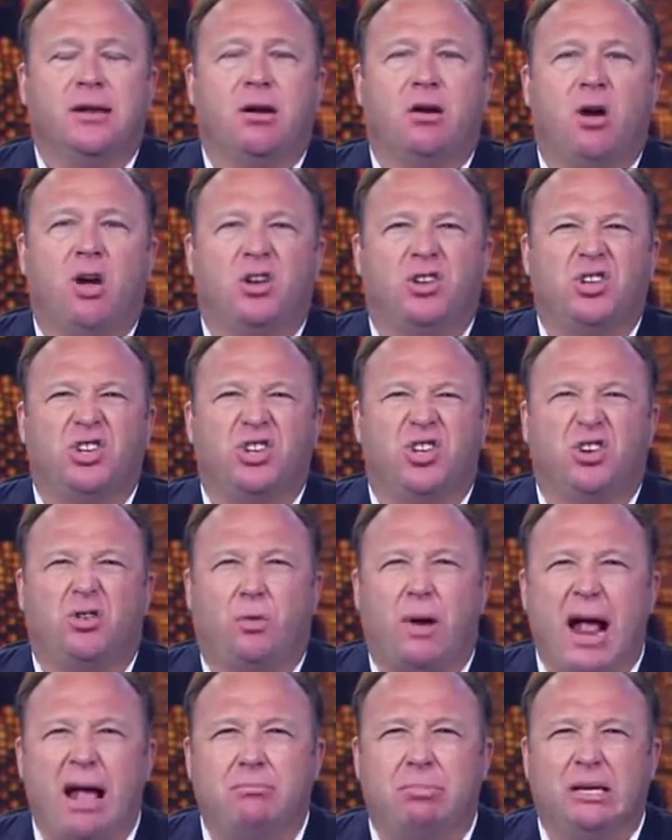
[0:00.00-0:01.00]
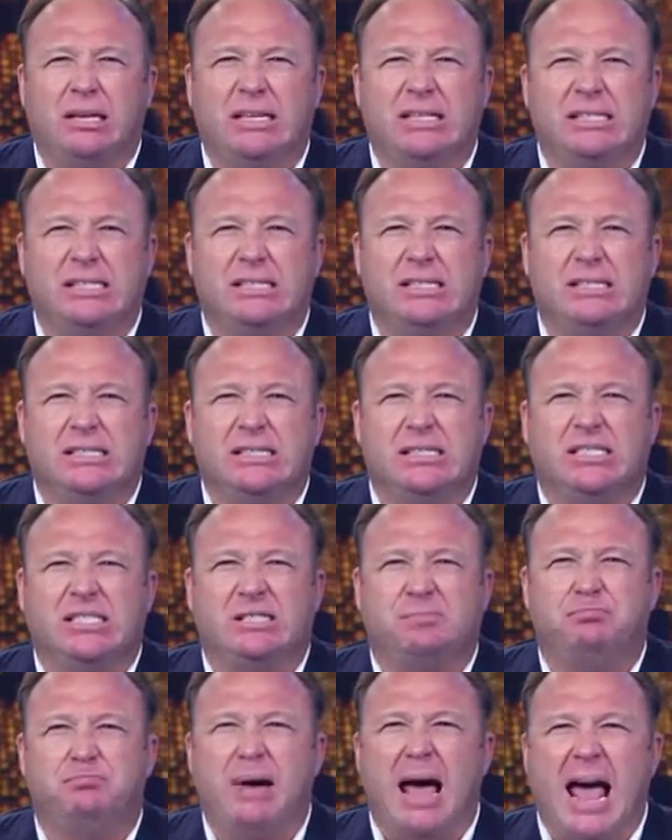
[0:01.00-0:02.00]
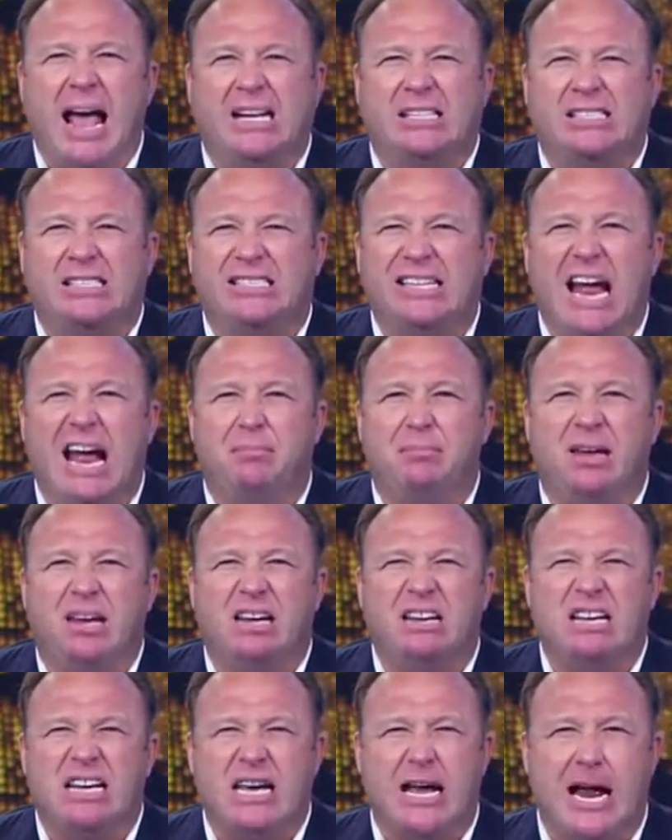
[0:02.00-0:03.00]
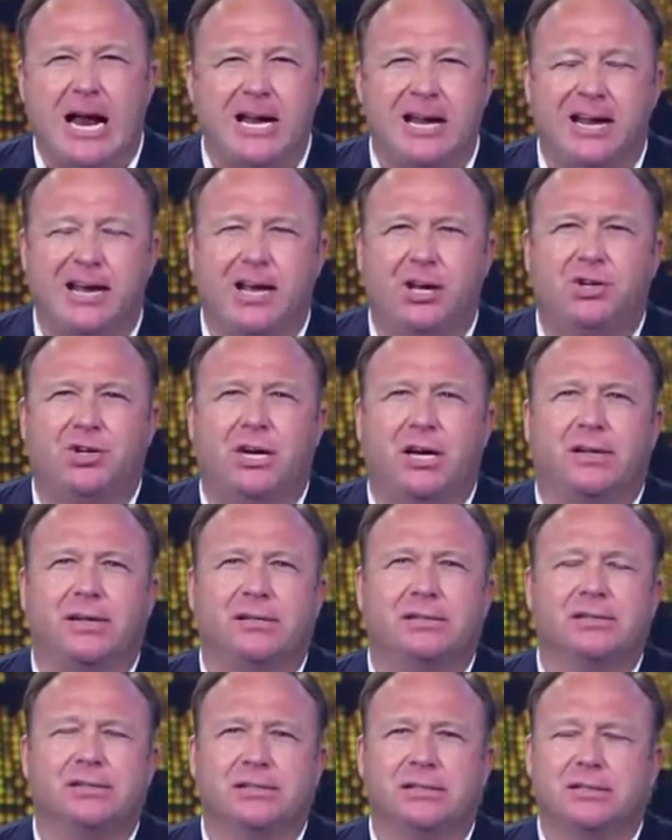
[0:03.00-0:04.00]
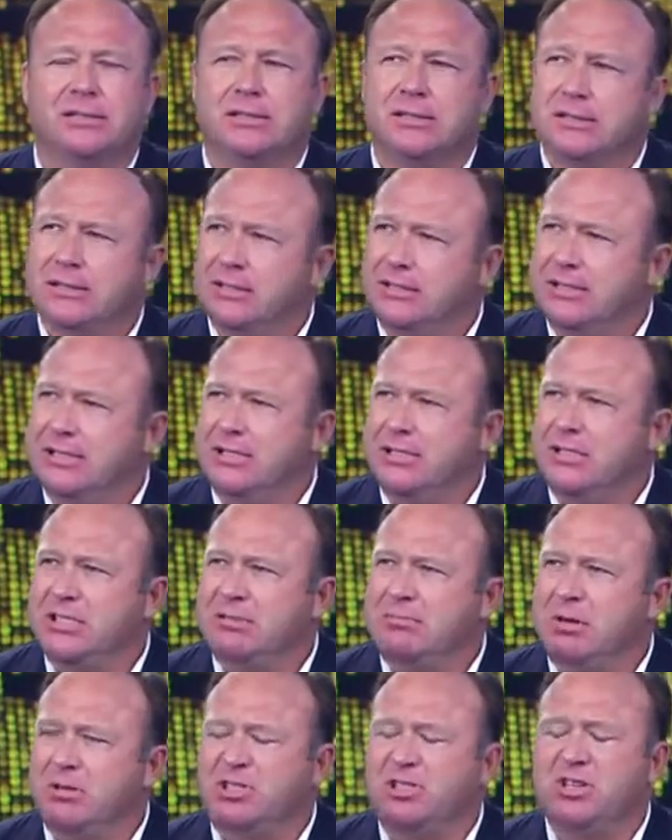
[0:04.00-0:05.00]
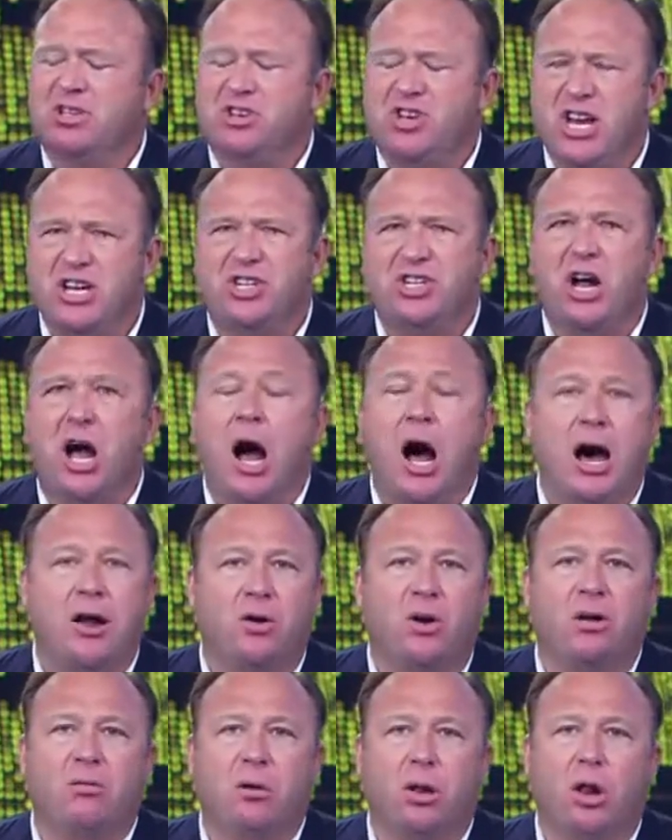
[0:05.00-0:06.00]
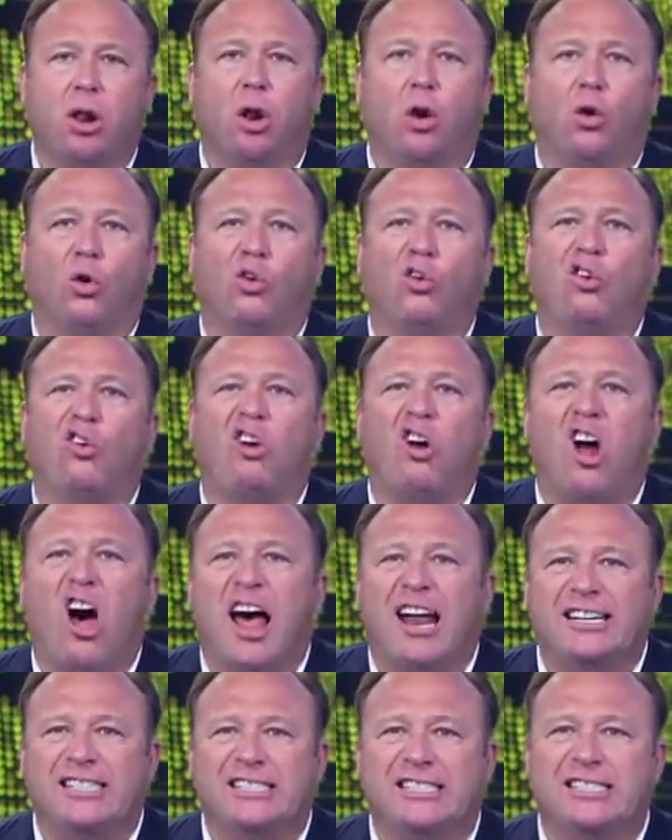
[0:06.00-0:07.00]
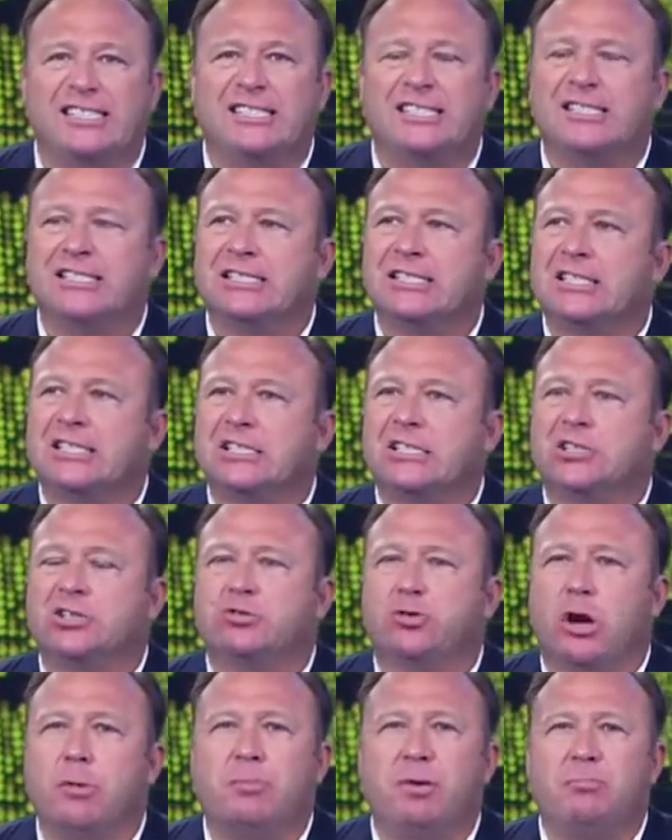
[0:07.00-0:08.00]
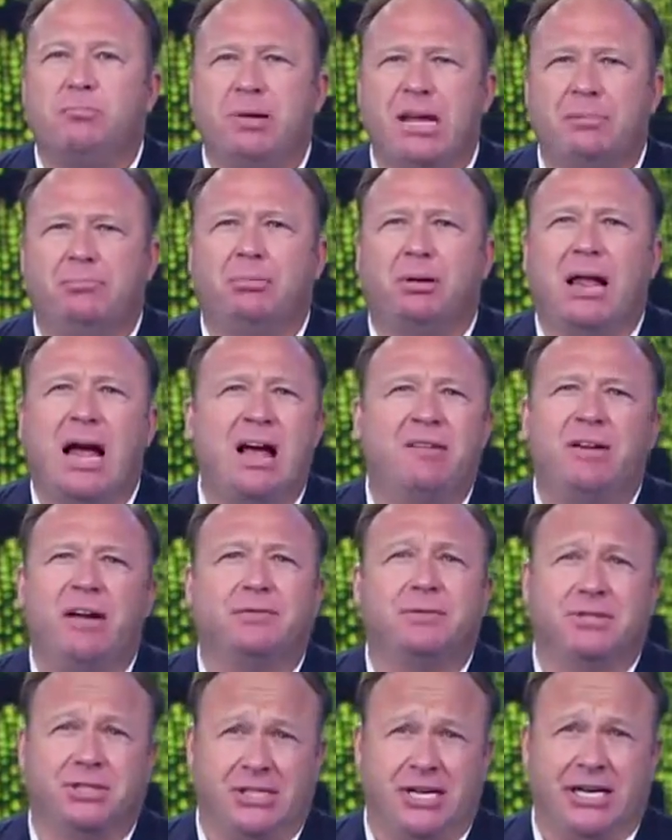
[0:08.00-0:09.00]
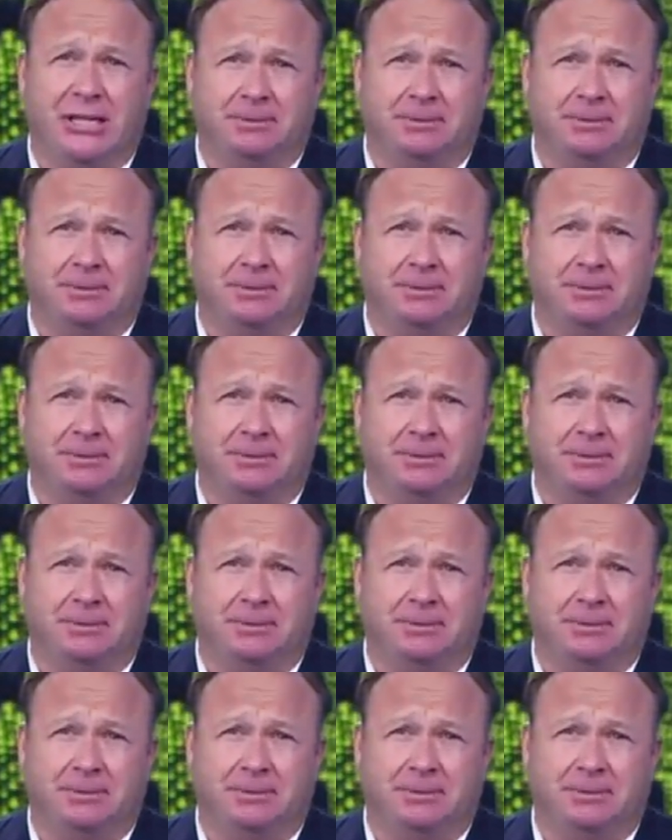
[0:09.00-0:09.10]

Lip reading: they're all scrabbling and backstabbing and hating each other. It is the most dishonorable, rotten group of people I've ever